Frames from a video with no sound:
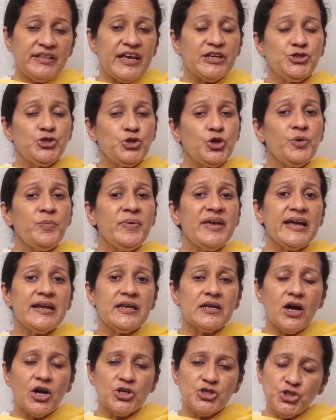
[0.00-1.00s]
There should be
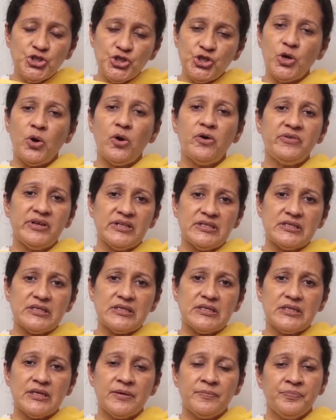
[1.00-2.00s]
an
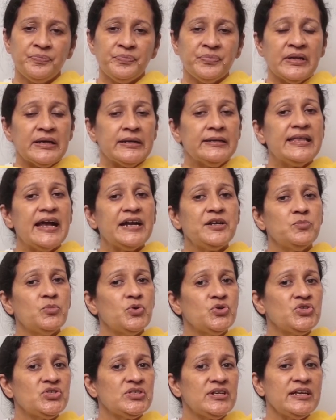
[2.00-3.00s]
assurance
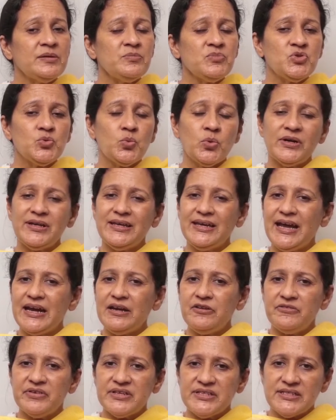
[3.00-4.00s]
that Muslims would
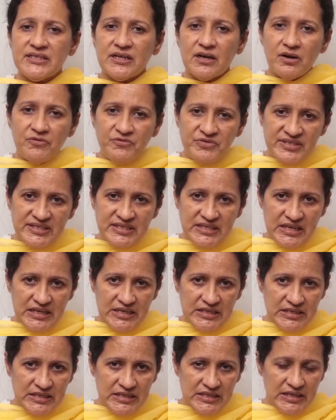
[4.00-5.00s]
get reserved
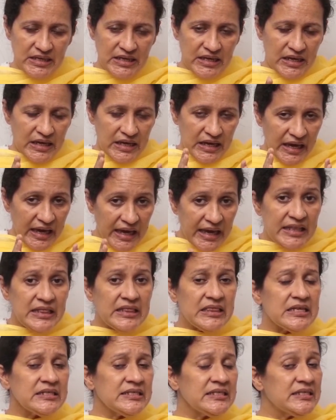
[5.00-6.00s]
seats
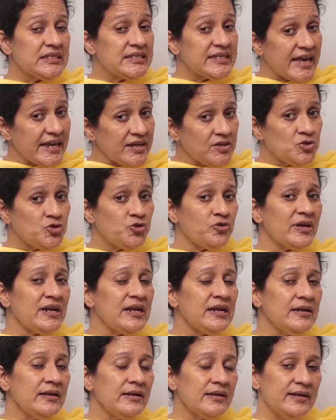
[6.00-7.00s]
in the
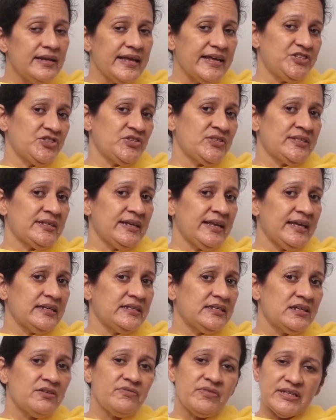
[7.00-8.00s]
Central
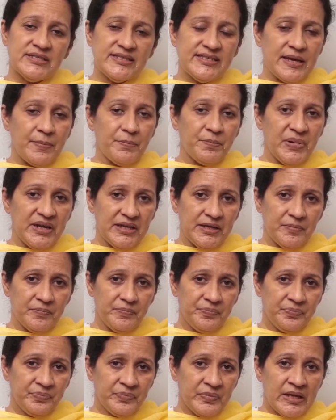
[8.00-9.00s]
Legislative Assembly.
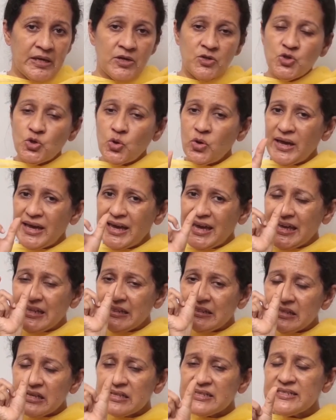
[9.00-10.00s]
So,
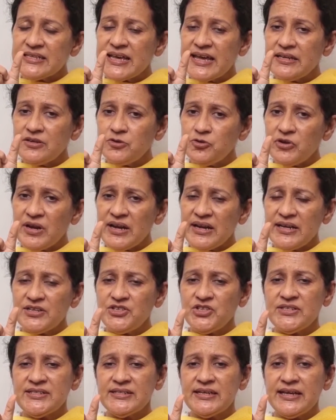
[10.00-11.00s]
in the Central
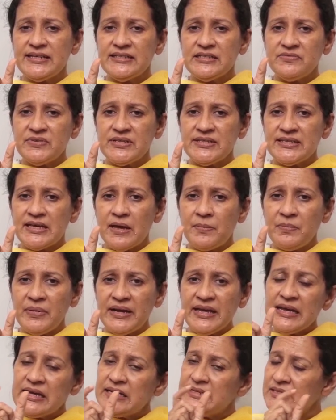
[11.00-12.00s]
Legislative
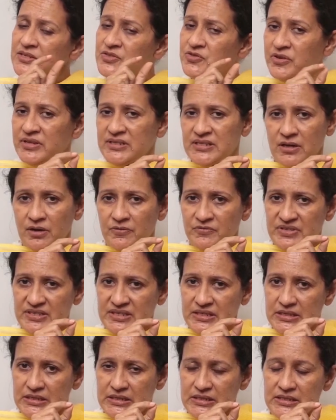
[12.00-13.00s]
Assembly, it is
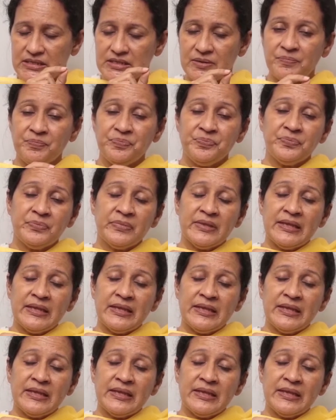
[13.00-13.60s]
reserved seats.